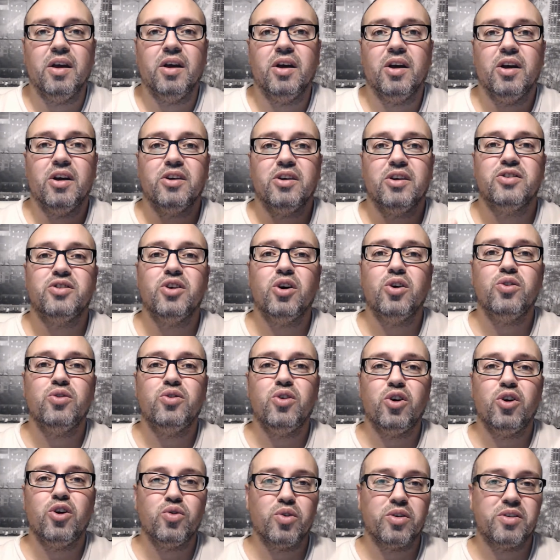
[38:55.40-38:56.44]
So
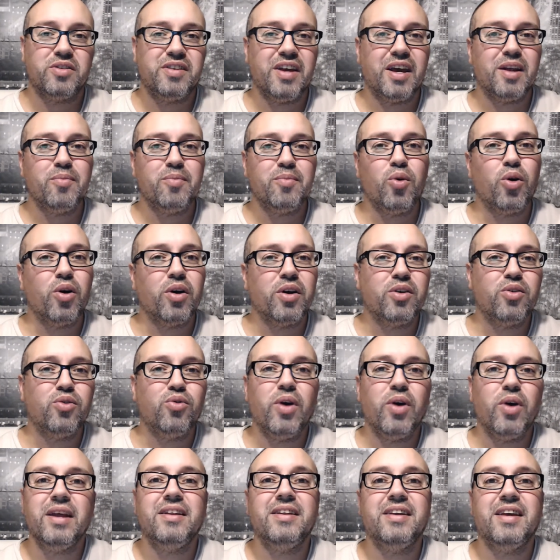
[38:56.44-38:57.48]
those were 10 more
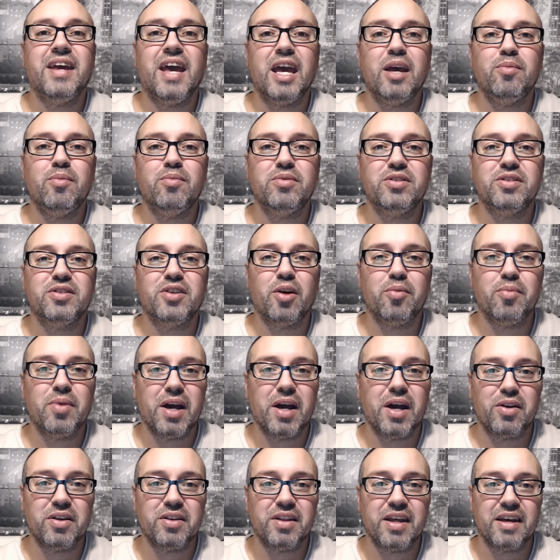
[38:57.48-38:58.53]
great games coming
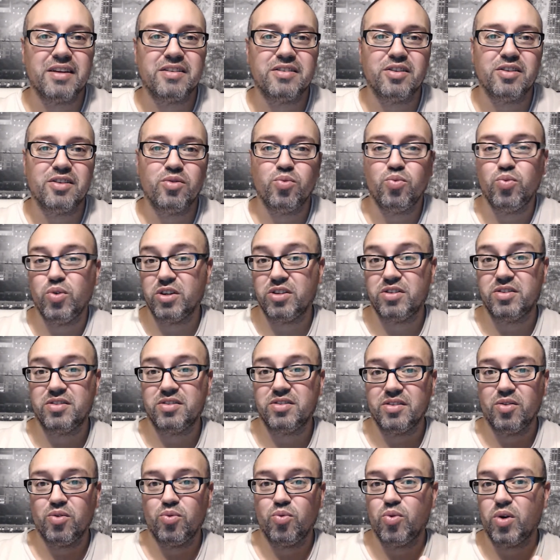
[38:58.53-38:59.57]
out at Essen, which
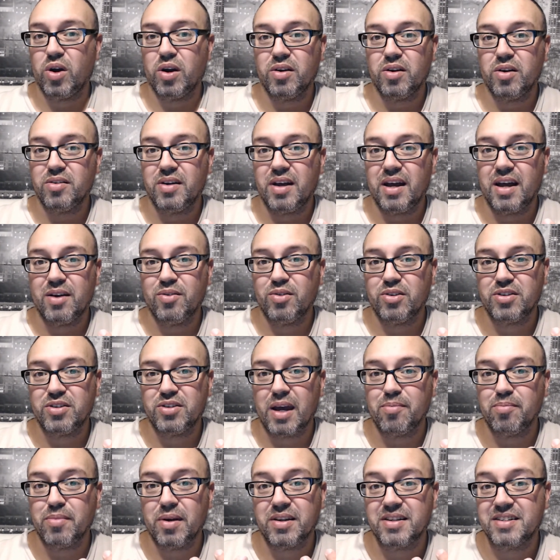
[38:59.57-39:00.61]

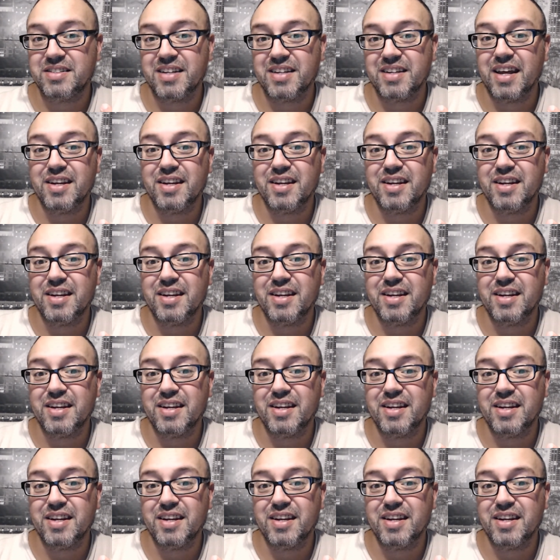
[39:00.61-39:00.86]
I'm excited